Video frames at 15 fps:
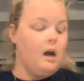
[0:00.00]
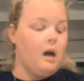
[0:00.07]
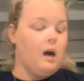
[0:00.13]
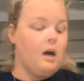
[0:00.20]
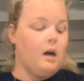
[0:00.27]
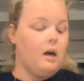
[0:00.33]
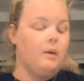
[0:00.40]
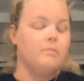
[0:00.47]

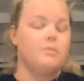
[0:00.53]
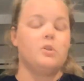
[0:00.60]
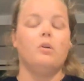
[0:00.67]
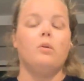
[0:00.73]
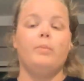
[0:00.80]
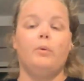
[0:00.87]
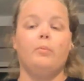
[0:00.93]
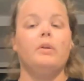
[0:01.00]
So
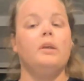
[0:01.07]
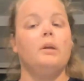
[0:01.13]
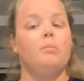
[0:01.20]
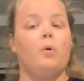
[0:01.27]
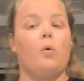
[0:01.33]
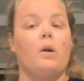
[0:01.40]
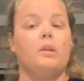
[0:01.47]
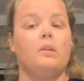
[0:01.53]
it'll be really
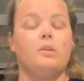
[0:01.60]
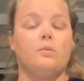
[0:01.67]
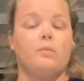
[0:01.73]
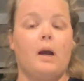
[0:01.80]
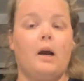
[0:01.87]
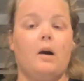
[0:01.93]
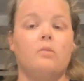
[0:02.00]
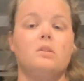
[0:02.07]
important
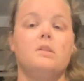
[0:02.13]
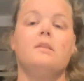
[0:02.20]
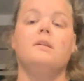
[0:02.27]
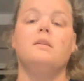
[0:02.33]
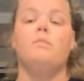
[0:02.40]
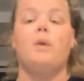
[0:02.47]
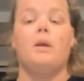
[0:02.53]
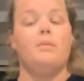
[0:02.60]
throughout
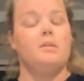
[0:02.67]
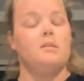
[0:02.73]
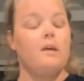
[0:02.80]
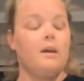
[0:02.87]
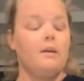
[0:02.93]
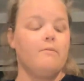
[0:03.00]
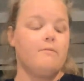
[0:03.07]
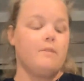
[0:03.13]
this baby's
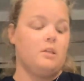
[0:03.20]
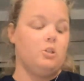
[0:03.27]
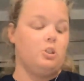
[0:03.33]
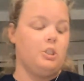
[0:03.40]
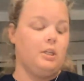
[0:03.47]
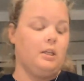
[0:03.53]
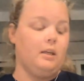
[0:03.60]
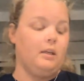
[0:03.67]
life that
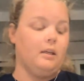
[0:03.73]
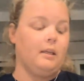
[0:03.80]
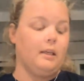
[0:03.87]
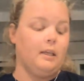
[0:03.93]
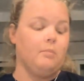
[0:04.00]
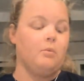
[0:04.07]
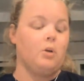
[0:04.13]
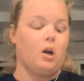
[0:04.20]
she
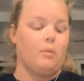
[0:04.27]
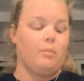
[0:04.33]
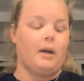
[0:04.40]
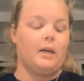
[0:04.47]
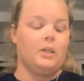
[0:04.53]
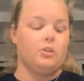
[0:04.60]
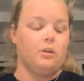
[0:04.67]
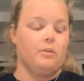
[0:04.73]
keep
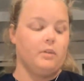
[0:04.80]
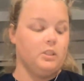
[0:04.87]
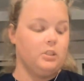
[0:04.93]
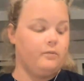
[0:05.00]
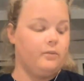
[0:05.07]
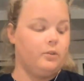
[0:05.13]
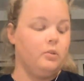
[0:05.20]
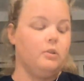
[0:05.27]
carbohydrate-rich
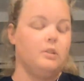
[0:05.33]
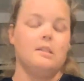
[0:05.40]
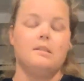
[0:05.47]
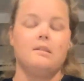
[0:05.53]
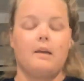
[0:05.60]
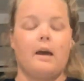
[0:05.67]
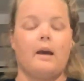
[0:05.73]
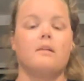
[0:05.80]
food and
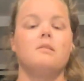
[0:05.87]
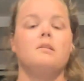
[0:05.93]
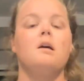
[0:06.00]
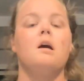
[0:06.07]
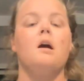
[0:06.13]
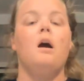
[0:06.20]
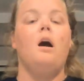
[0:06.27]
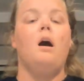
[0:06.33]
snacks
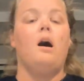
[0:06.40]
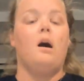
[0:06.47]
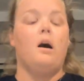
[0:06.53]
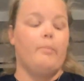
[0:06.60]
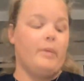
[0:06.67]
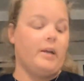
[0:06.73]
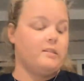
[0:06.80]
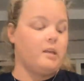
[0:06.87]

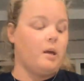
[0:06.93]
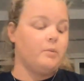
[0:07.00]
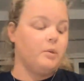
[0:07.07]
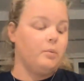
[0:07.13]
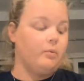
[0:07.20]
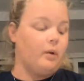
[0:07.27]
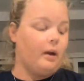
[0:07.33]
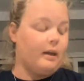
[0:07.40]

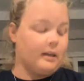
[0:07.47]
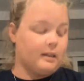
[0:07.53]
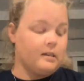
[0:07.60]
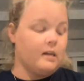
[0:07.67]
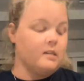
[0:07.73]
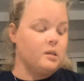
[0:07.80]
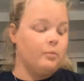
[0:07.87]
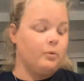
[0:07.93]

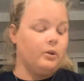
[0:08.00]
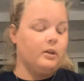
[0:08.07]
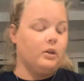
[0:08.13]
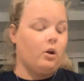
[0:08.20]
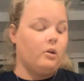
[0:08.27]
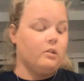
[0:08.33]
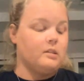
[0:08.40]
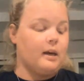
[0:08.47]
accessible at
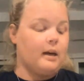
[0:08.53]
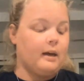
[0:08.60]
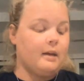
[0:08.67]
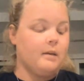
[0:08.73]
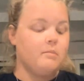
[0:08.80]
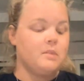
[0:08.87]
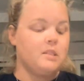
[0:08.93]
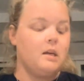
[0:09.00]
all
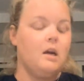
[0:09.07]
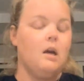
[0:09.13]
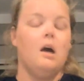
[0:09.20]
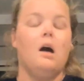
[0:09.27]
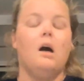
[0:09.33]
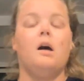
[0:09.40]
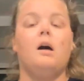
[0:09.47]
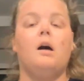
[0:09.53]
times,
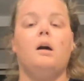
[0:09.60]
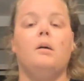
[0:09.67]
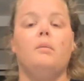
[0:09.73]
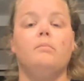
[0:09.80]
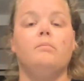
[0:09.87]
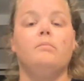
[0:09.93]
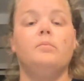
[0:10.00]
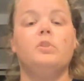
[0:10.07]

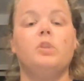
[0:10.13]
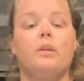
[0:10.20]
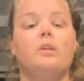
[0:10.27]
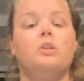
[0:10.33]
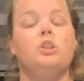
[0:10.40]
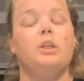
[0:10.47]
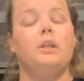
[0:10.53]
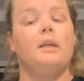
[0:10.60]
so
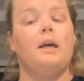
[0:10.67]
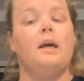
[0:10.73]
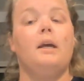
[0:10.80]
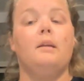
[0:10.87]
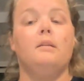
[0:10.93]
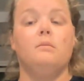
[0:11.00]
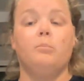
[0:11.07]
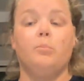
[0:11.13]
that she
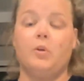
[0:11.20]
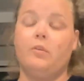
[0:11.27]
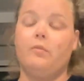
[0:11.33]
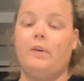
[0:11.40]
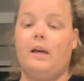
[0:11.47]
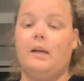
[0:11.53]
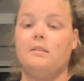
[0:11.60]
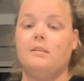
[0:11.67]
can
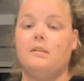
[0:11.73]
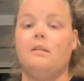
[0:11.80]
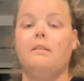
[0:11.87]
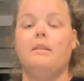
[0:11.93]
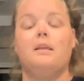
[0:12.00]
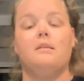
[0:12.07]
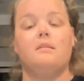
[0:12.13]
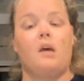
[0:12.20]
prevent
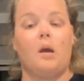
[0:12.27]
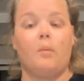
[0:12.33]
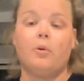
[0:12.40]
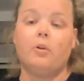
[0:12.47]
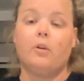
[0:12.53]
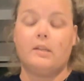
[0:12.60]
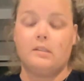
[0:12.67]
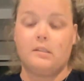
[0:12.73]
these
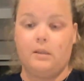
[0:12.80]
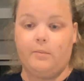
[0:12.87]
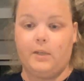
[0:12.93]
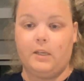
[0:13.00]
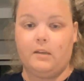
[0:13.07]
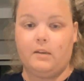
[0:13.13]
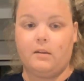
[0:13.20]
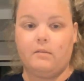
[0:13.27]

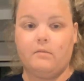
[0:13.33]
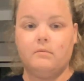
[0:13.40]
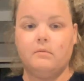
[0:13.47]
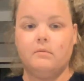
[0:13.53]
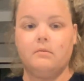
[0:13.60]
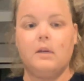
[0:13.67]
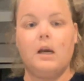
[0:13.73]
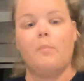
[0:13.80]
hypoglycemic
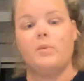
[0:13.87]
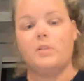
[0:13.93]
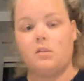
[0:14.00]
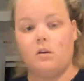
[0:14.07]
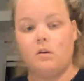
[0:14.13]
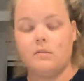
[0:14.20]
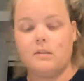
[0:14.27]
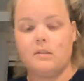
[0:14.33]

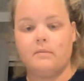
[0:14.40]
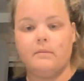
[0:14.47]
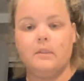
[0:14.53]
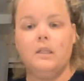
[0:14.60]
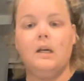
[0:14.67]
episodes.